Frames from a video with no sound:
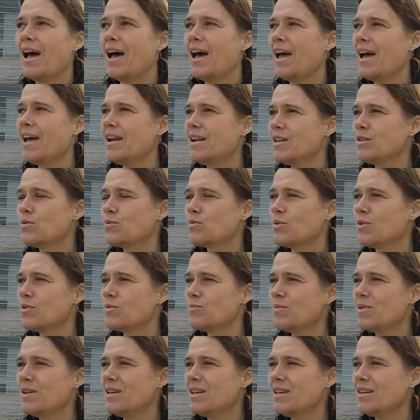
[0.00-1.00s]
And it
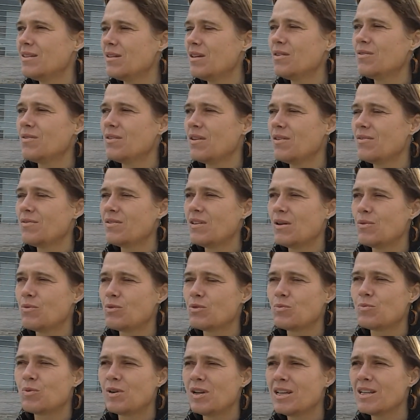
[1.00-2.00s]
would be, if, if they
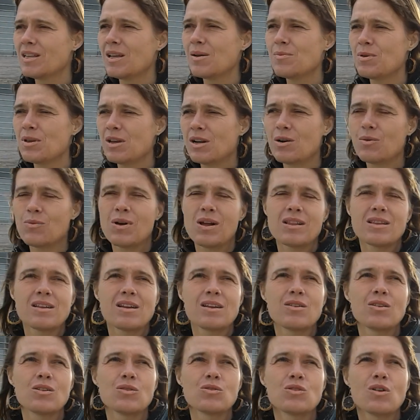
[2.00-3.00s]
would bring them here, well,
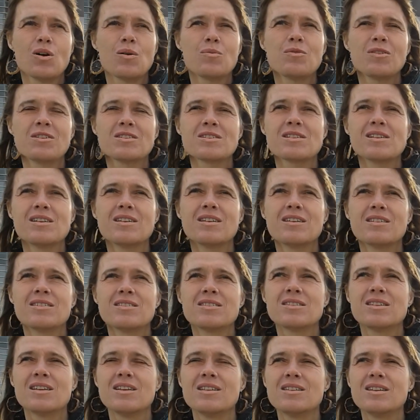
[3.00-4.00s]
they could obviously
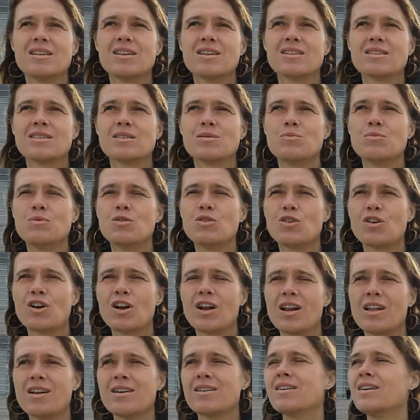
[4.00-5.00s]
see this
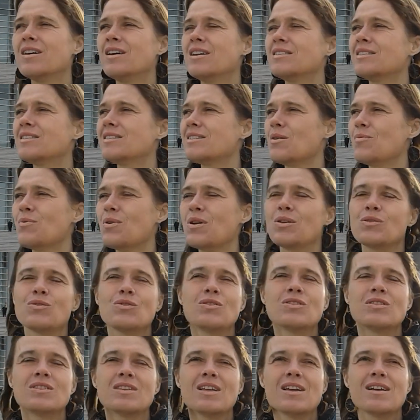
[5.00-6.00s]
mural. Someone
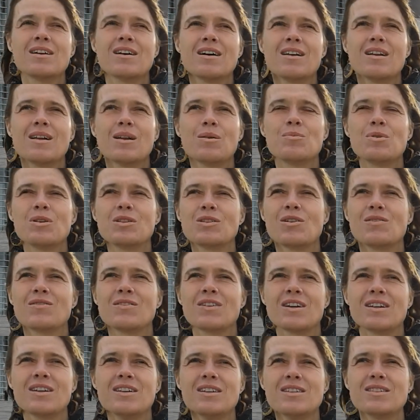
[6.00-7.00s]
could take a little bit of
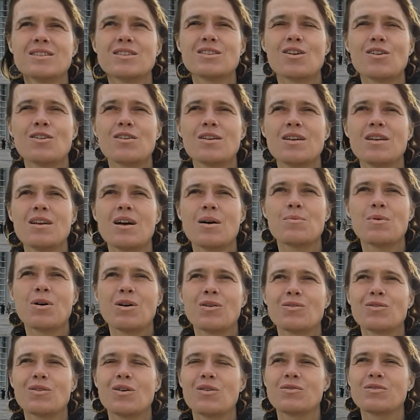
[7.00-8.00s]
the history
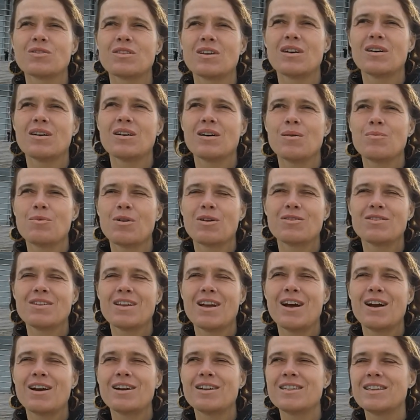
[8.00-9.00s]
about, of the, about
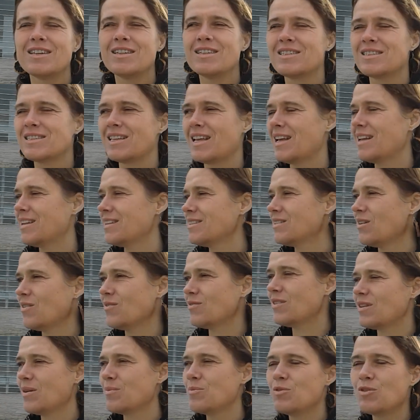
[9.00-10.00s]
the artist and
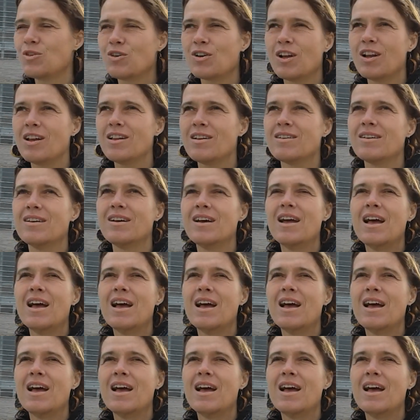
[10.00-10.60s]
of the mural.